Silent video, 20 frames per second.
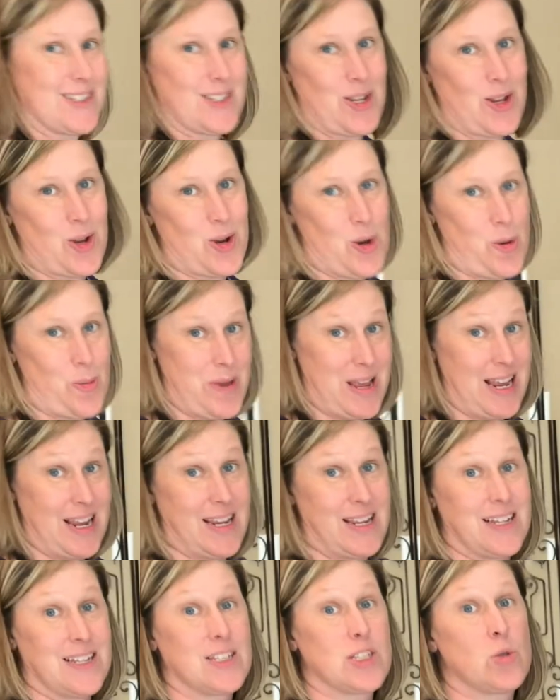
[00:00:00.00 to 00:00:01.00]
So you know
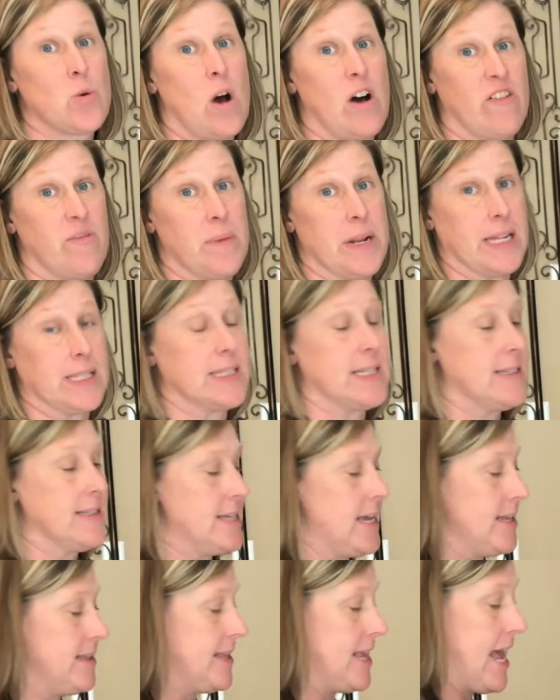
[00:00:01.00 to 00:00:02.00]
me, it's 12 minutes. It
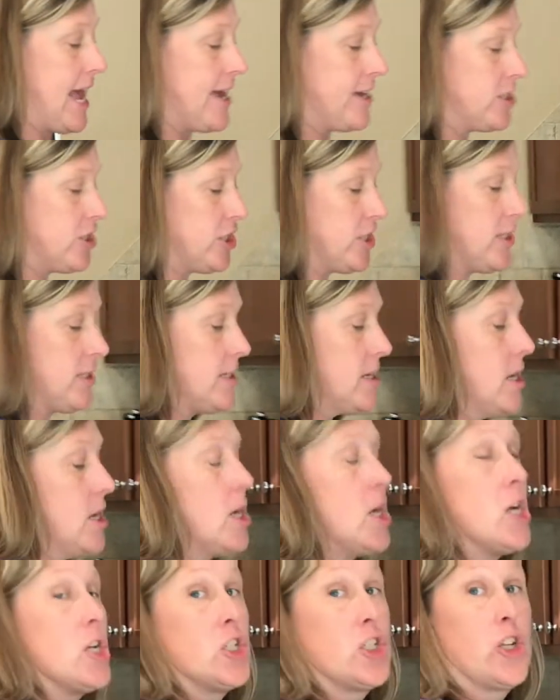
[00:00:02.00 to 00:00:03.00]
said the edges
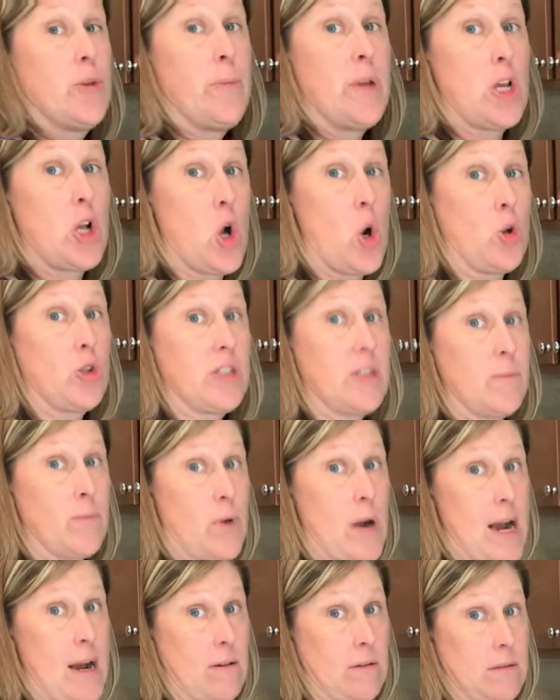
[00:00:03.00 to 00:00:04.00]
should be golden brown.